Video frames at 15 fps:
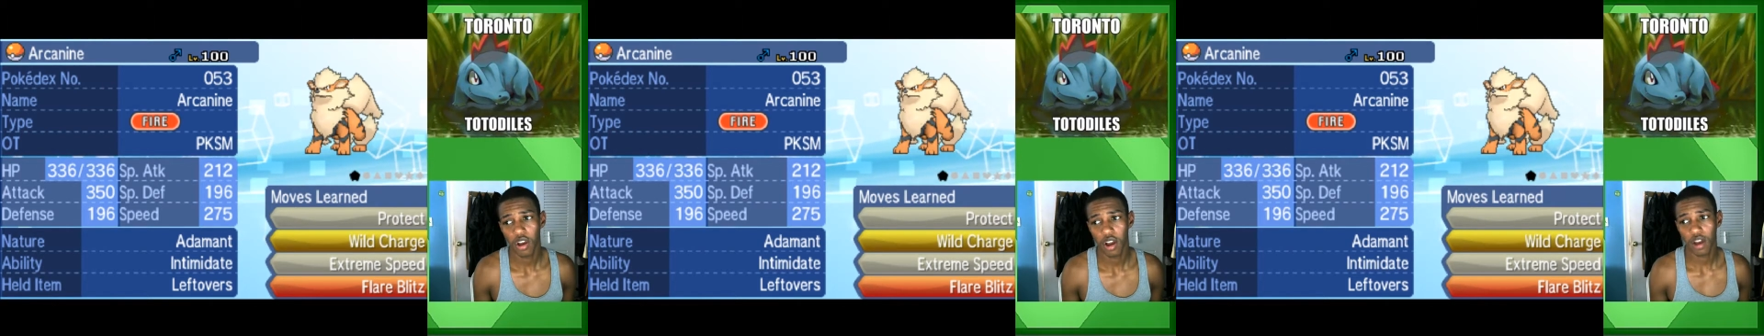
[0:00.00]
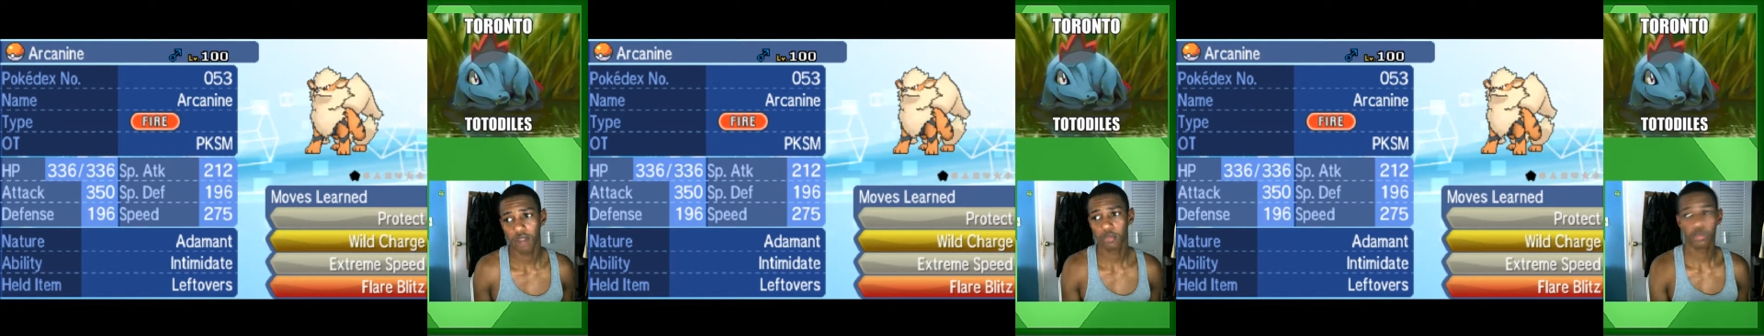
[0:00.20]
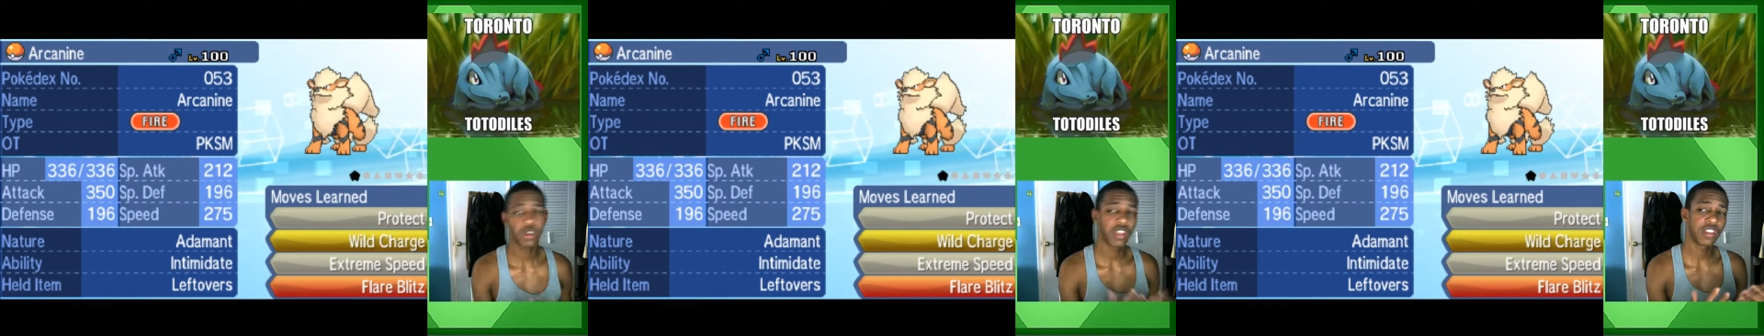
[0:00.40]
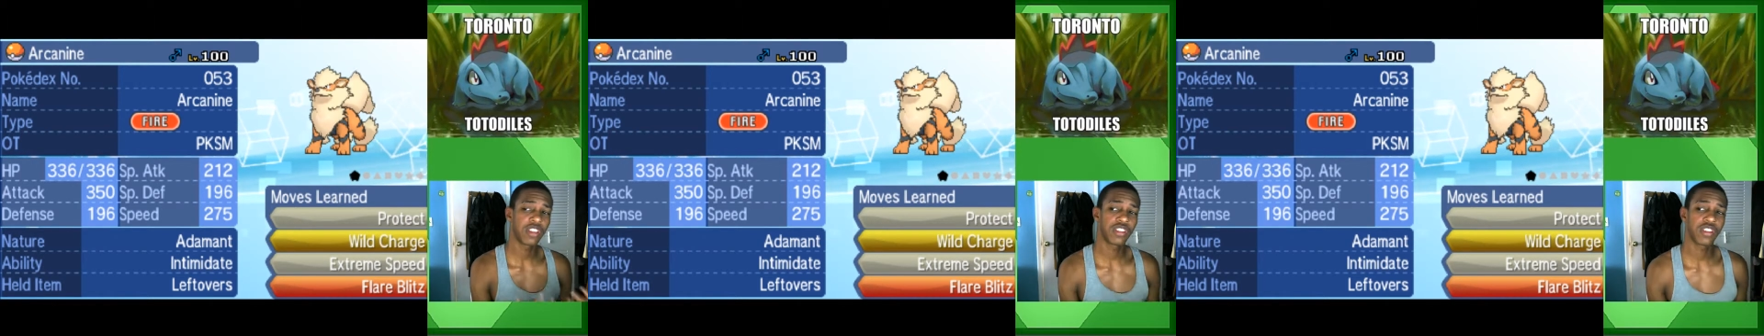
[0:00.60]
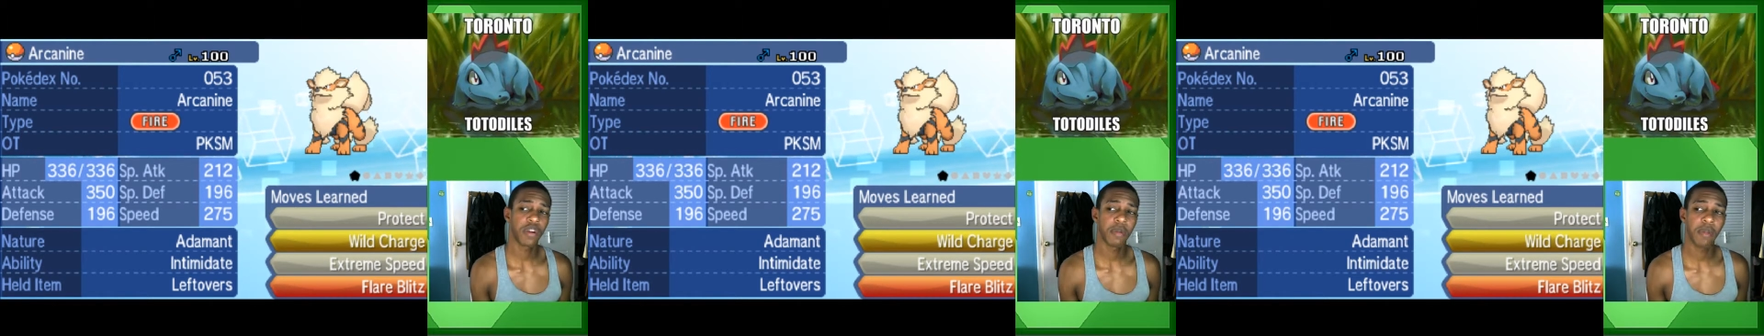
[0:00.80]
we can
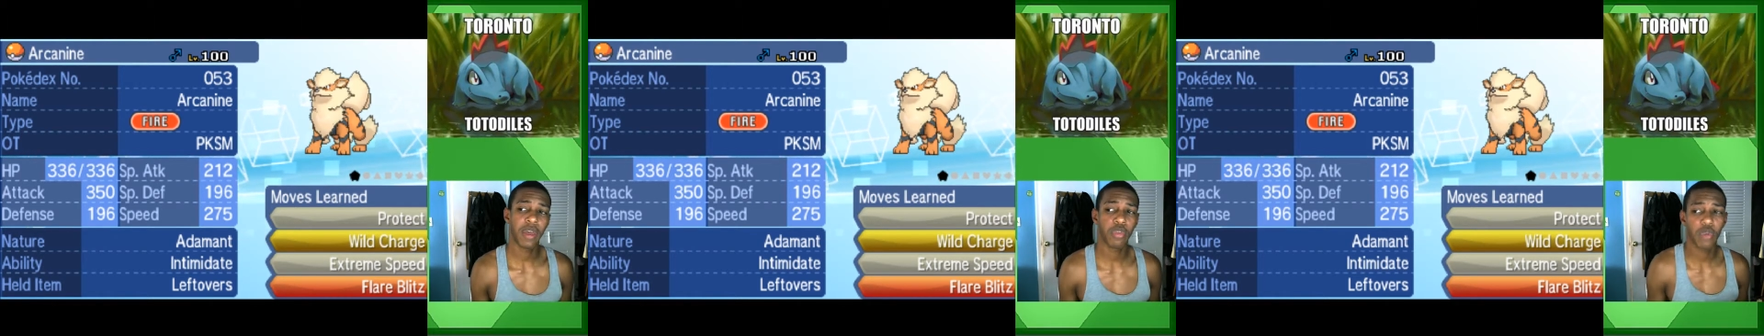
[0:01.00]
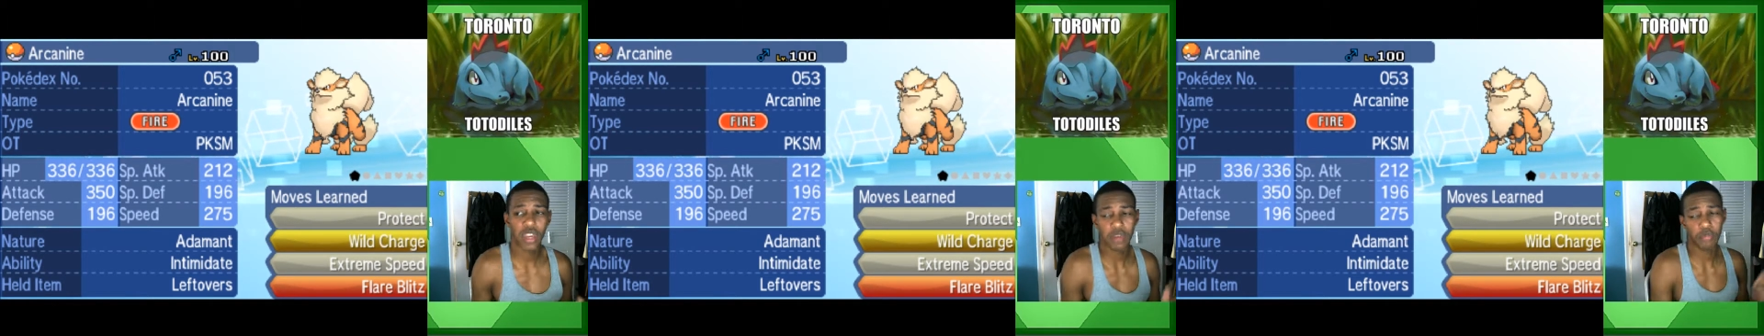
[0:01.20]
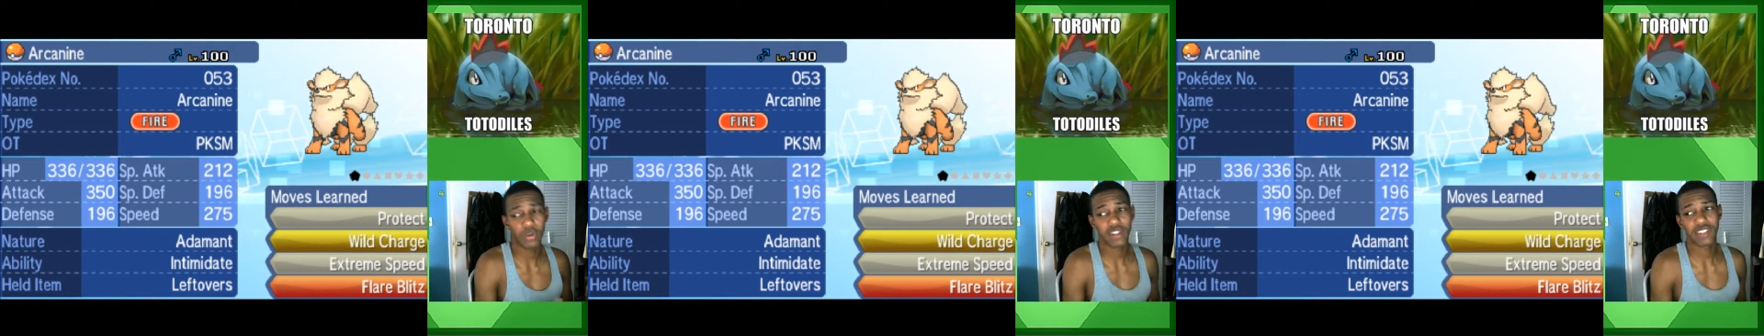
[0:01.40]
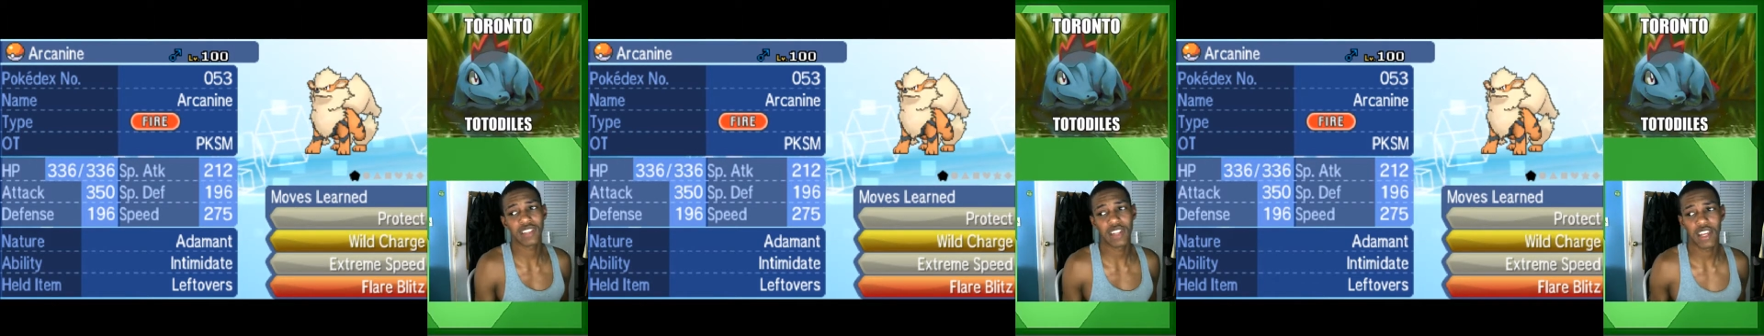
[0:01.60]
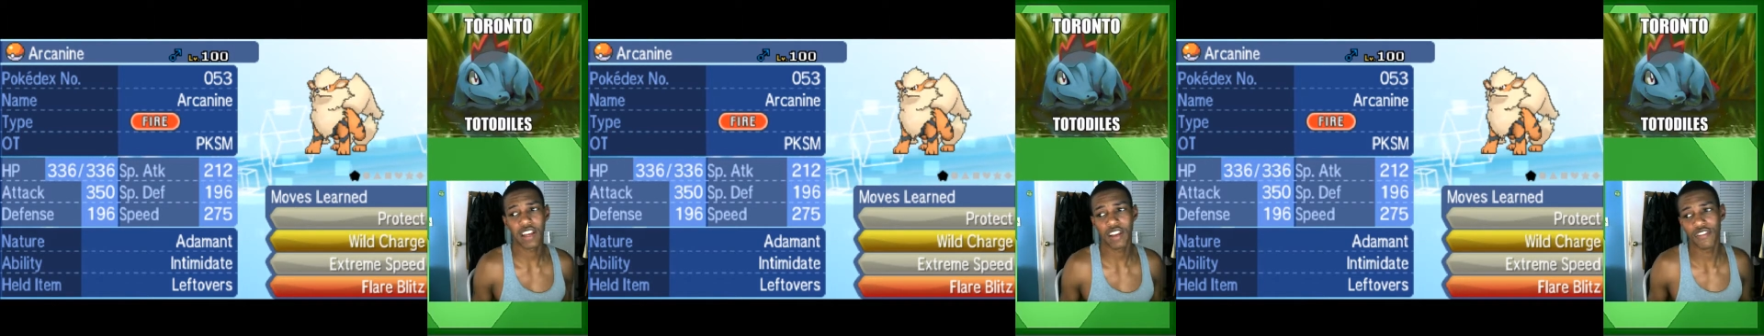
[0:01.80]
determine by the way he brings it
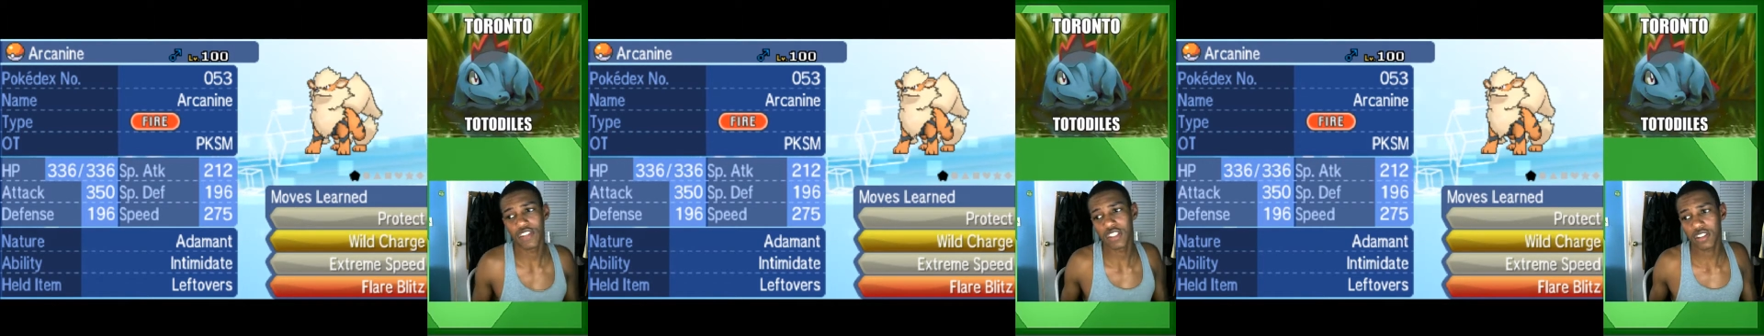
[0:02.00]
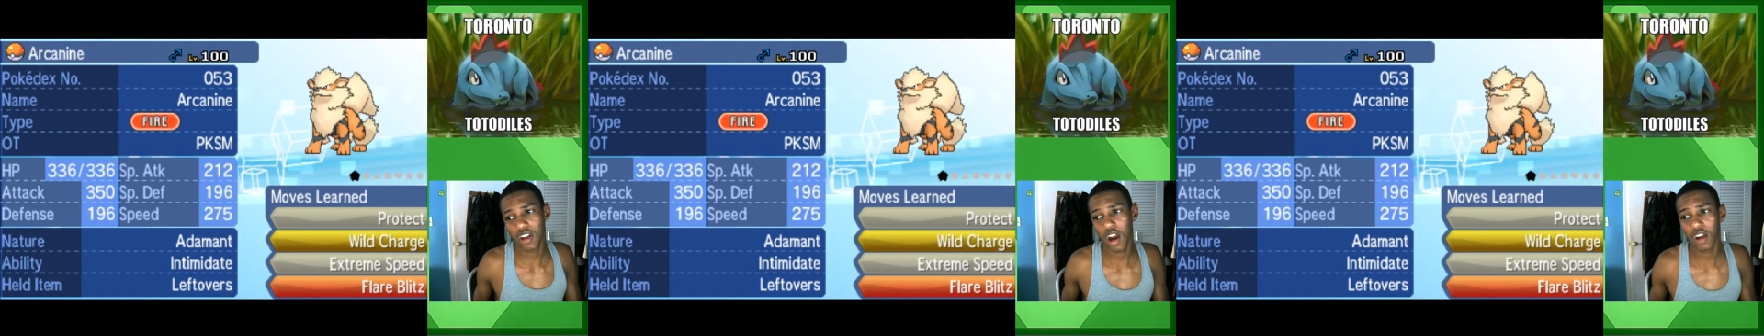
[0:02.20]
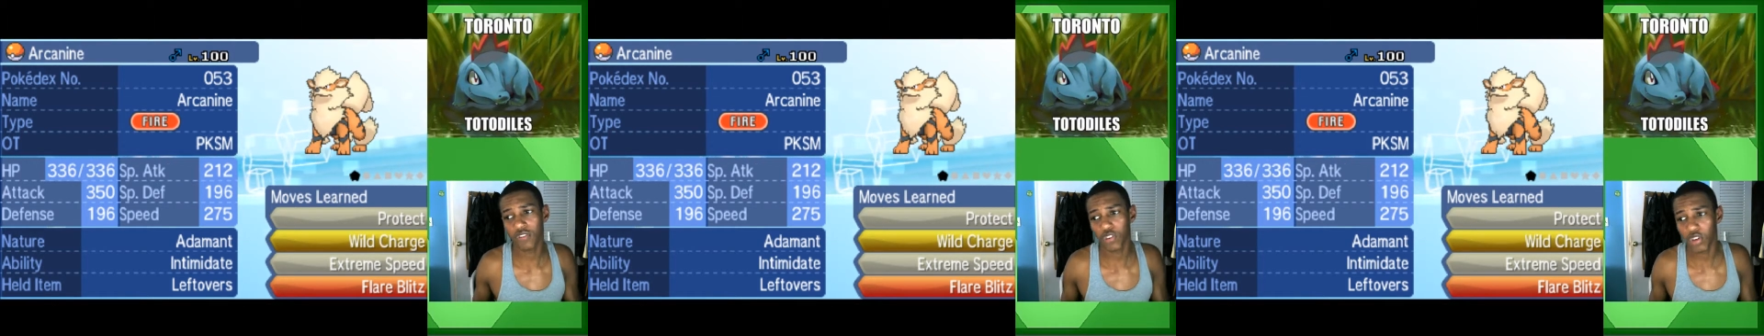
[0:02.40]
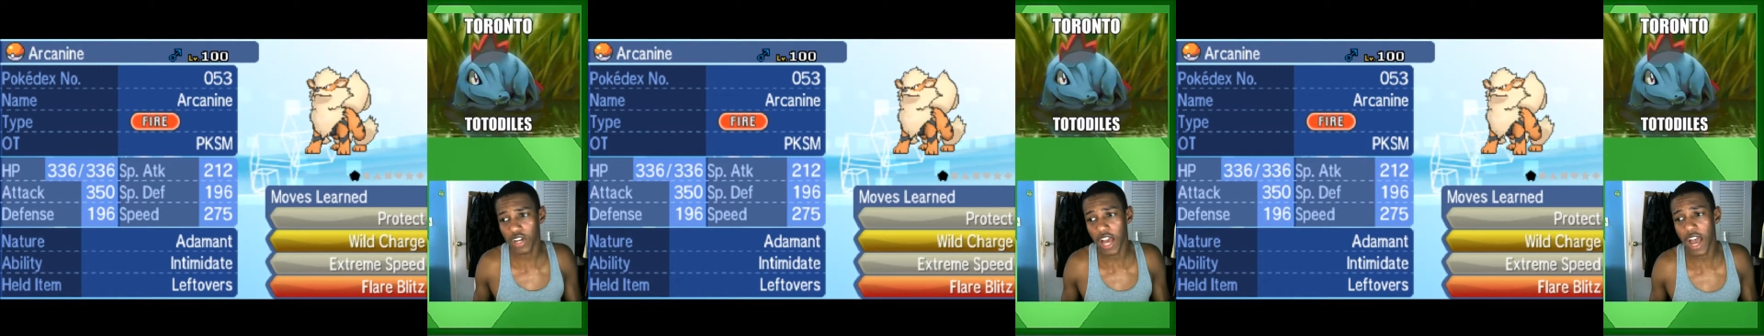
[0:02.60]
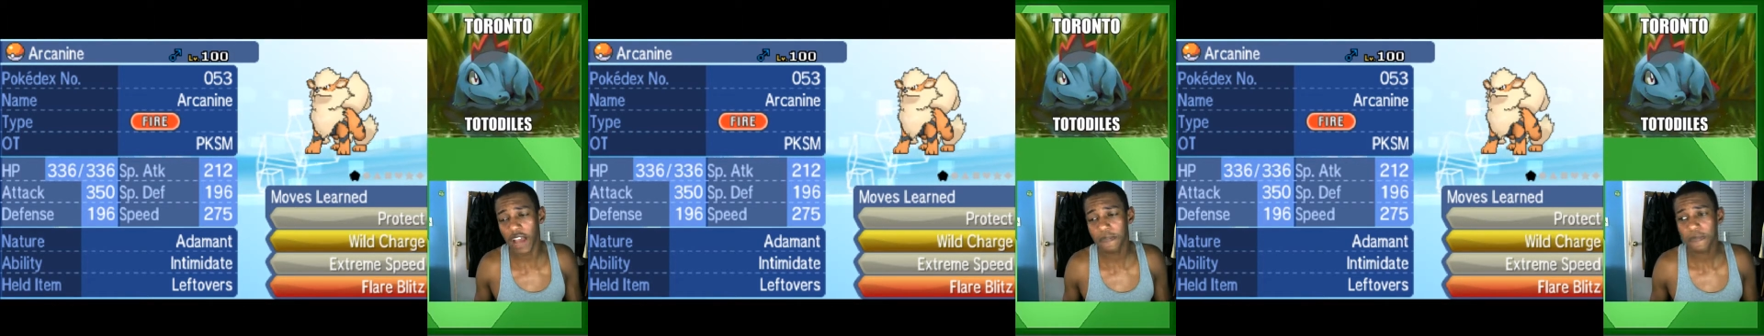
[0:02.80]
in if it's Scarf or not.